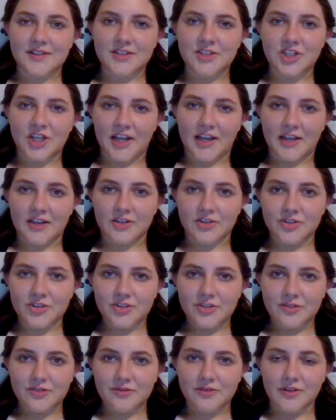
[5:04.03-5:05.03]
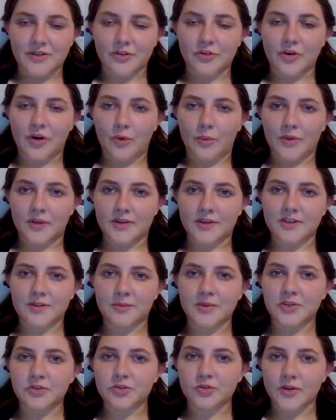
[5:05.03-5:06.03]
change and they're not willing to
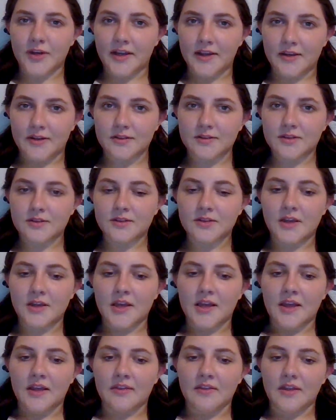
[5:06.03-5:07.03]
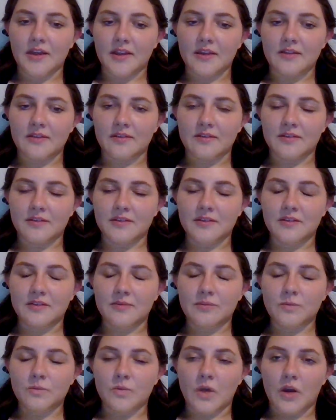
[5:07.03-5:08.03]
be trained, then
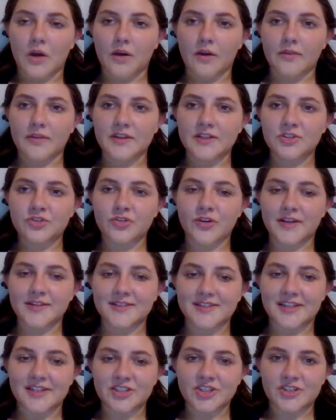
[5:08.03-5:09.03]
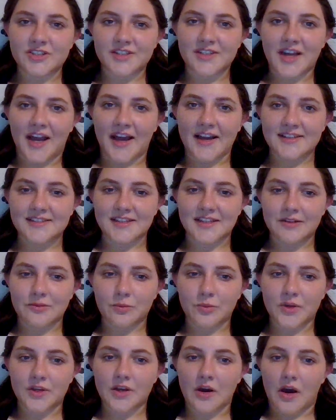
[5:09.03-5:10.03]
this transition to Kaizen
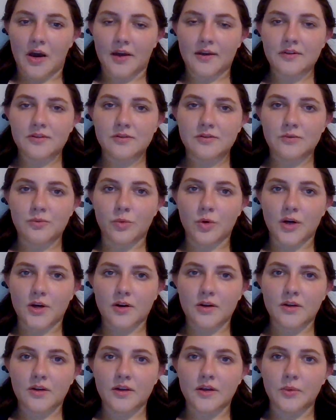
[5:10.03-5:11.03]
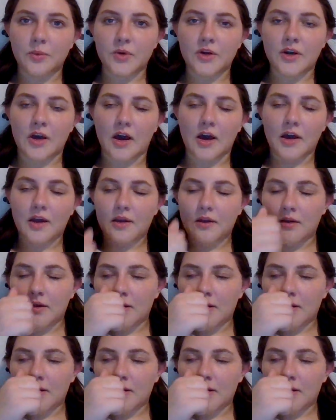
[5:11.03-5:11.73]
would not work. It would not.